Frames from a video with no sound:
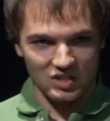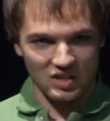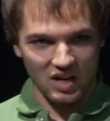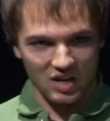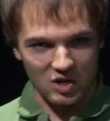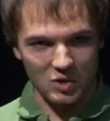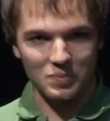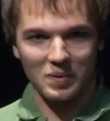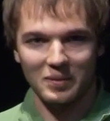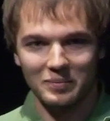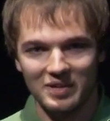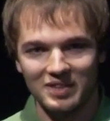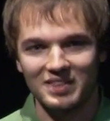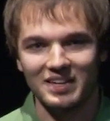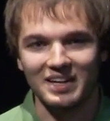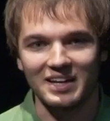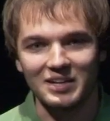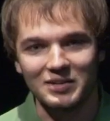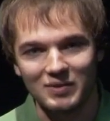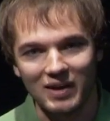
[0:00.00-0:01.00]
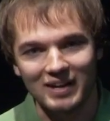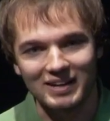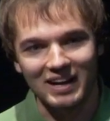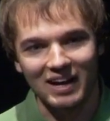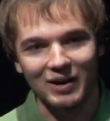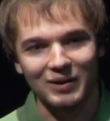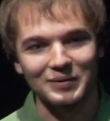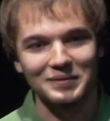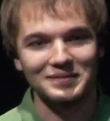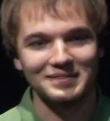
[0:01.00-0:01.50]
And you're probably thinking right
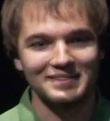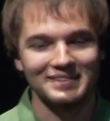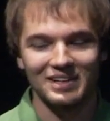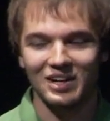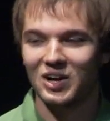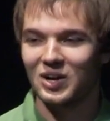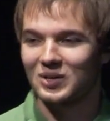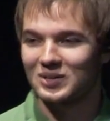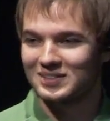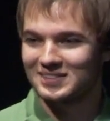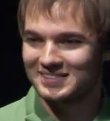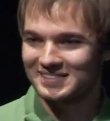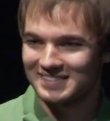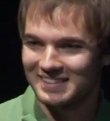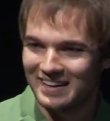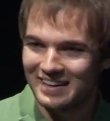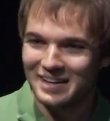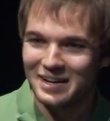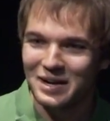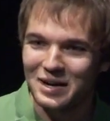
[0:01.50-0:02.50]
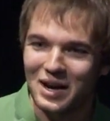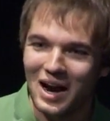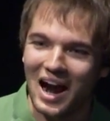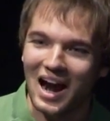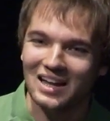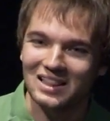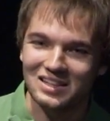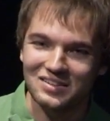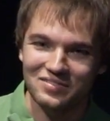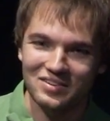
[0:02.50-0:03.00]
now, oh,
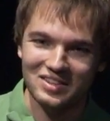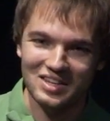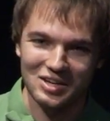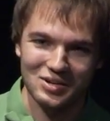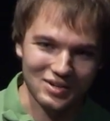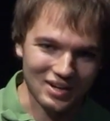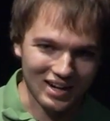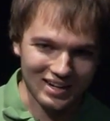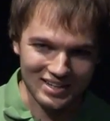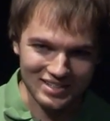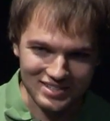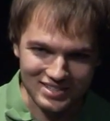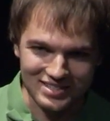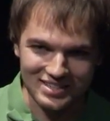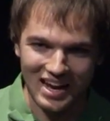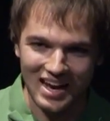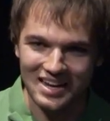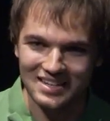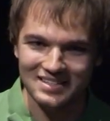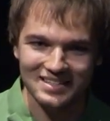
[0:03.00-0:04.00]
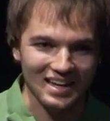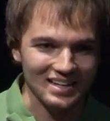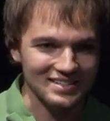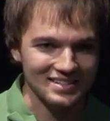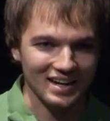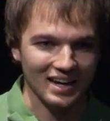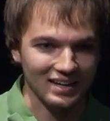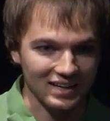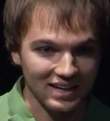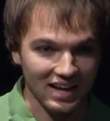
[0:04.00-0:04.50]
I live in the United States, that's
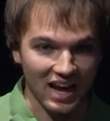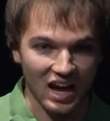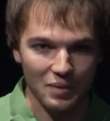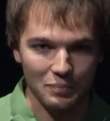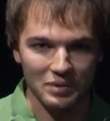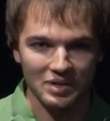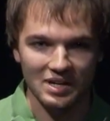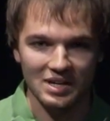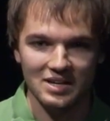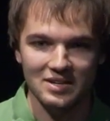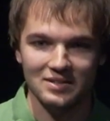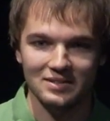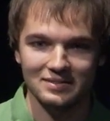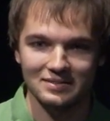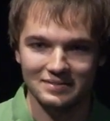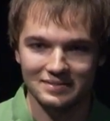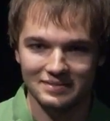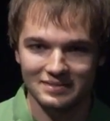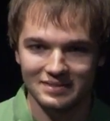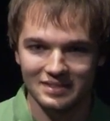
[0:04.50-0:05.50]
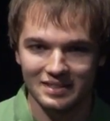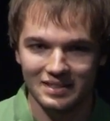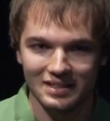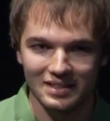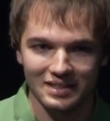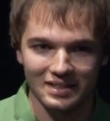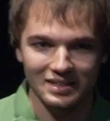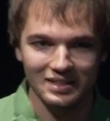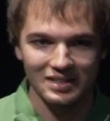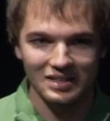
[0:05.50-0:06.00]
not going to happen here.
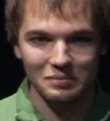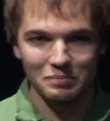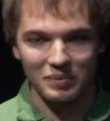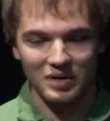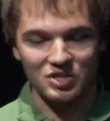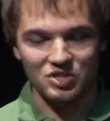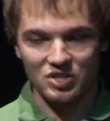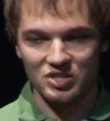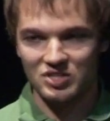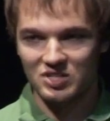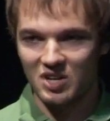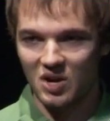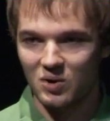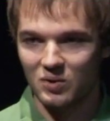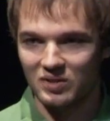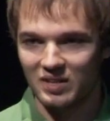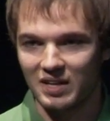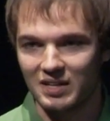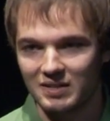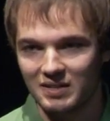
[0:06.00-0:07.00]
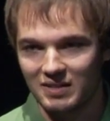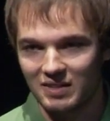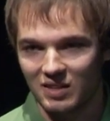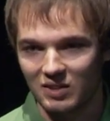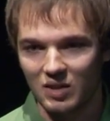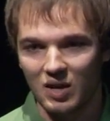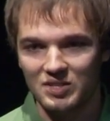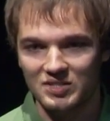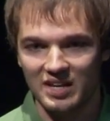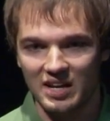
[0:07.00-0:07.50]
But just know that the
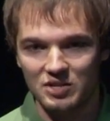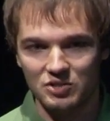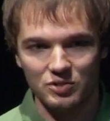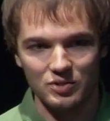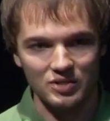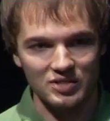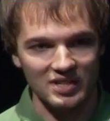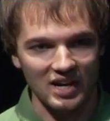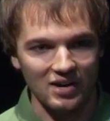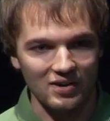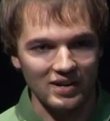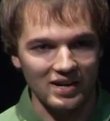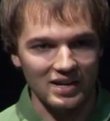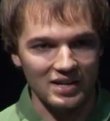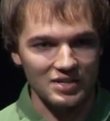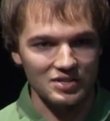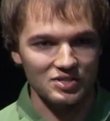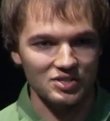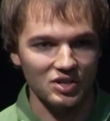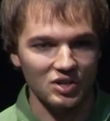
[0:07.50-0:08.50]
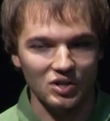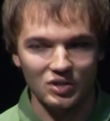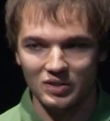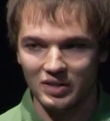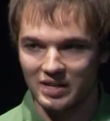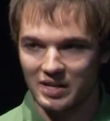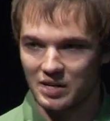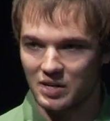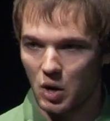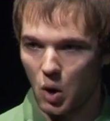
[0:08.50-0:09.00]
Los Angeles area is
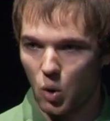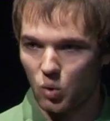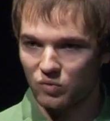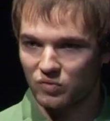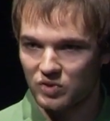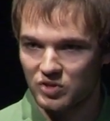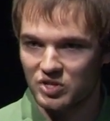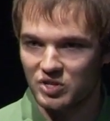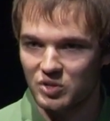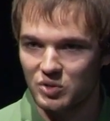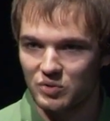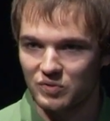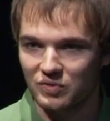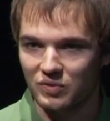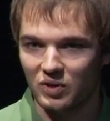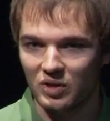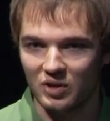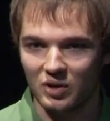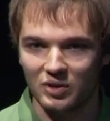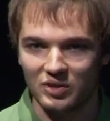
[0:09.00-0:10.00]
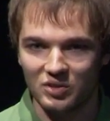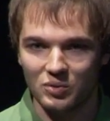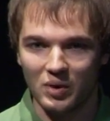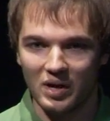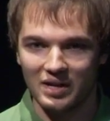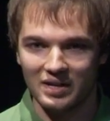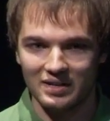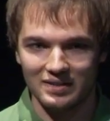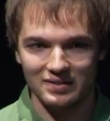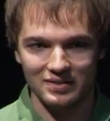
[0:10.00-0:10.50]
currently overdue for an
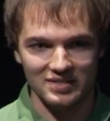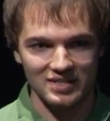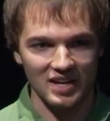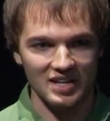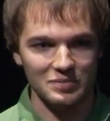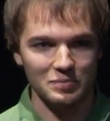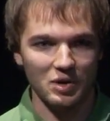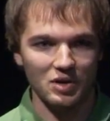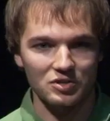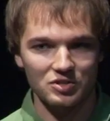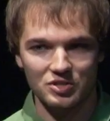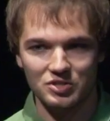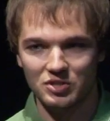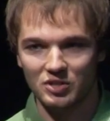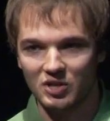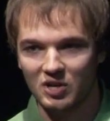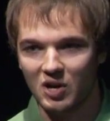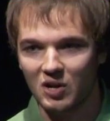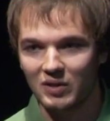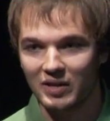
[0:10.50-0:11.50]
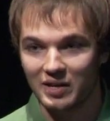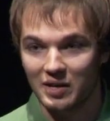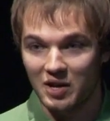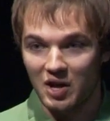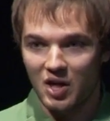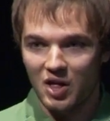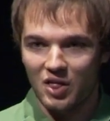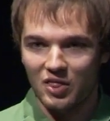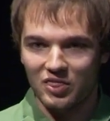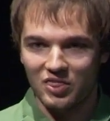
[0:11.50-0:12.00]
earthquake seismologists are calling
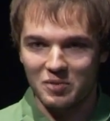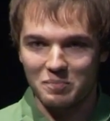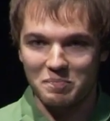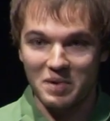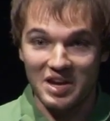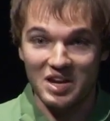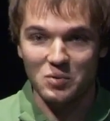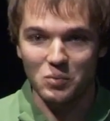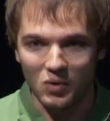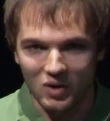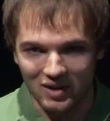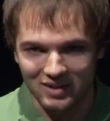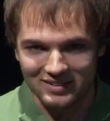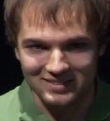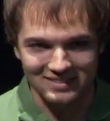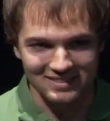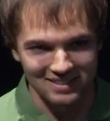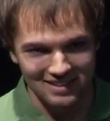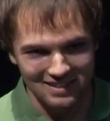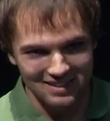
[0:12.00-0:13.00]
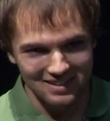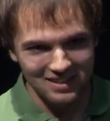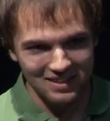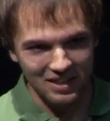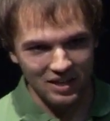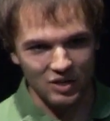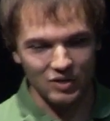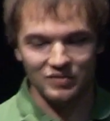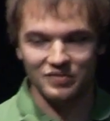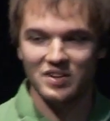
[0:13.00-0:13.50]
the big one
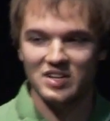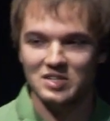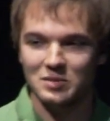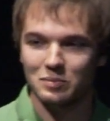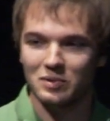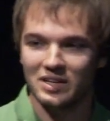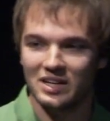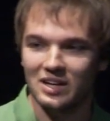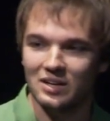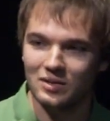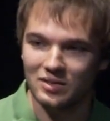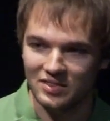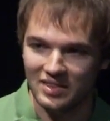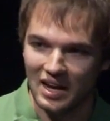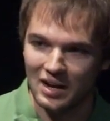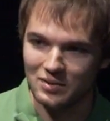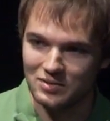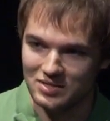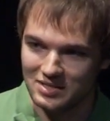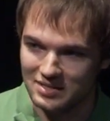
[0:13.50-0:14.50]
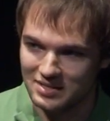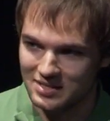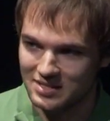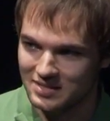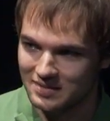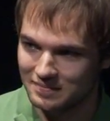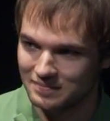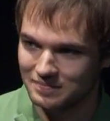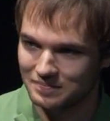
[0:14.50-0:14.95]
that could feasibly kill thousands.